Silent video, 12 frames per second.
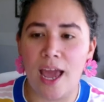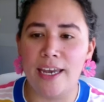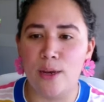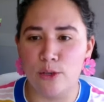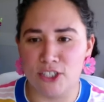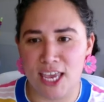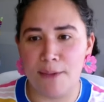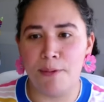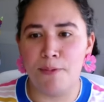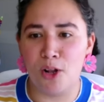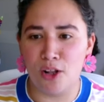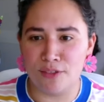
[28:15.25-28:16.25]
and it was
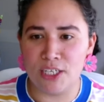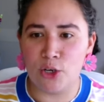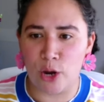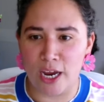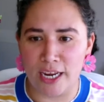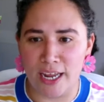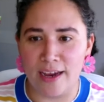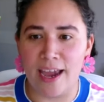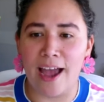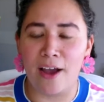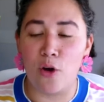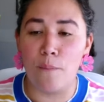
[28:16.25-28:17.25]
capable of degrading
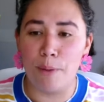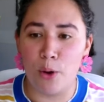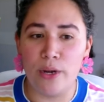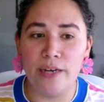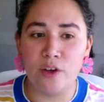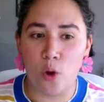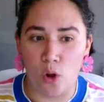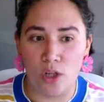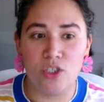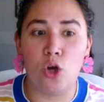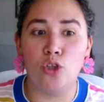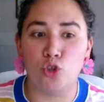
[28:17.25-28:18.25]
a component
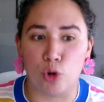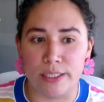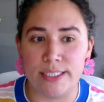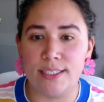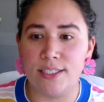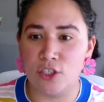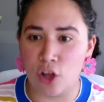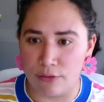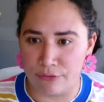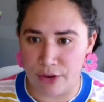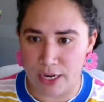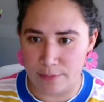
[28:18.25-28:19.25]
called chondroitin
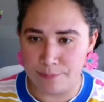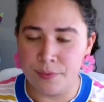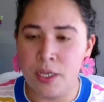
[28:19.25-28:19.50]
sulfate.